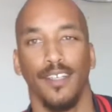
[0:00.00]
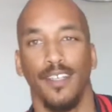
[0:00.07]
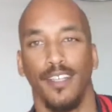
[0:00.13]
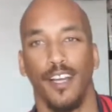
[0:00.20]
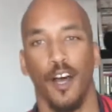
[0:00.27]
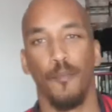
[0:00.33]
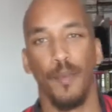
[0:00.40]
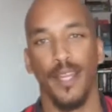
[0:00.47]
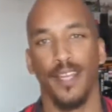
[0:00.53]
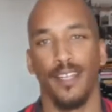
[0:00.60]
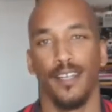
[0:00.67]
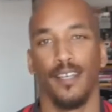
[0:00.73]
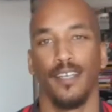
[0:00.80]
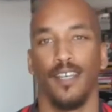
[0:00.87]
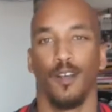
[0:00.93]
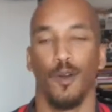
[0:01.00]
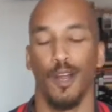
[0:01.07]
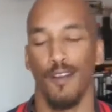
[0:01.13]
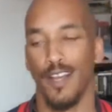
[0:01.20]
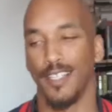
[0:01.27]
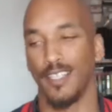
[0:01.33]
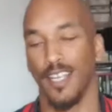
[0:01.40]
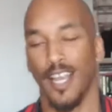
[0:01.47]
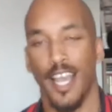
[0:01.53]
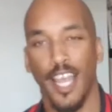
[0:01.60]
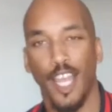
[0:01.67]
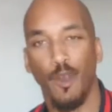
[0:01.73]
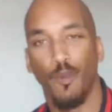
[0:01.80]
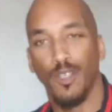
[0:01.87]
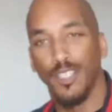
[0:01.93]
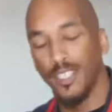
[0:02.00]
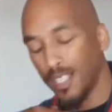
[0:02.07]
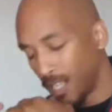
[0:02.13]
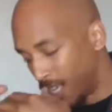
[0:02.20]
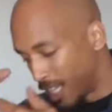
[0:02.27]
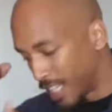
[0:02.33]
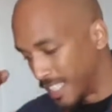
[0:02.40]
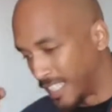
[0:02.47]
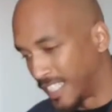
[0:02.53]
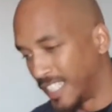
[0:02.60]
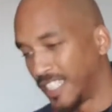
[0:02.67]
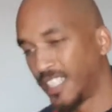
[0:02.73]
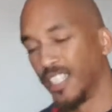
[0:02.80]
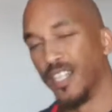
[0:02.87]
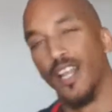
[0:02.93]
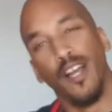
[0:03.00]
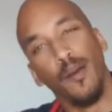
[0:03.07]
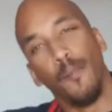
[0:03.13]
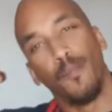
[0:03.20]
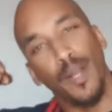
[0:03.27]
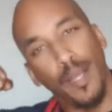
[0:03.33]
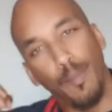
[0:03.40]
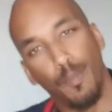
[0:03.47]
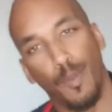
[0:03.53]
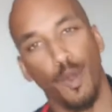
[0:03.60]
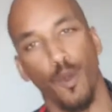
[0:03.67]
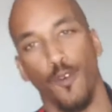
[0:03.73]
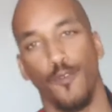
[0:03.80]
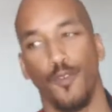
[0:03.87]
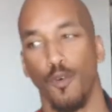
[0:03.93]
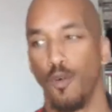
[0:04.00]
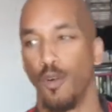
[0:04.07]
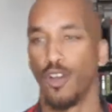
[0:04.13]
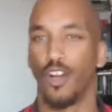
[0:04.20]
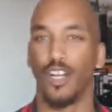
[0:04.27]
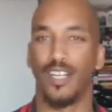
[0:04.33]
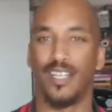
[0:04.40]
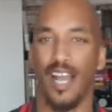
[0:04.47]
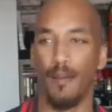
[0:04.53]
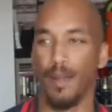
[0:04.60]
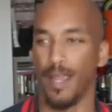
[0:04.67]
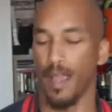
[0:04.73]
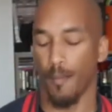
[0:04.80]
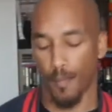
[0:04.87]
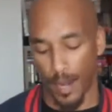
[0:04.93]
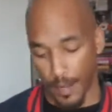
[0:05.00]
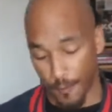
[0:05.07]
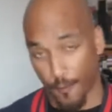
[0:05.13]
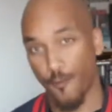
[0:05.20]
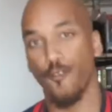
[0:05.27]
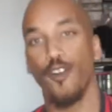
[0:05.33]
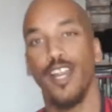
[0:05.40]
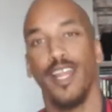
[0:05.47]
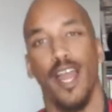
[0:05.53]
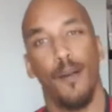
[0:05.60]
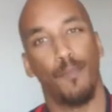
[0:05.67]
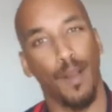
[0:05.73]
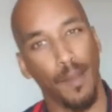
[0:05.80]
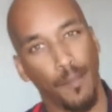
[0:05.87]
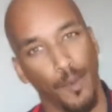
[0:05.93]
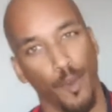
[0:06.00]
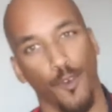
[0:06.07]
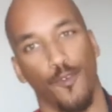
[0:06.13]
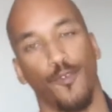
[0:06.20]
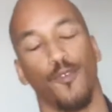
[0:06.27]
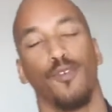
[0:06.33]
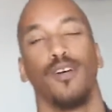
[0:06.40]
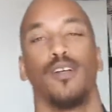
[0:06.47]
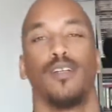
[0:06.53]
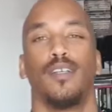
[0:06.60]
You know what I mean? Whereas he was consistent. Play beautiful, god damn it. Play free and play beautiful.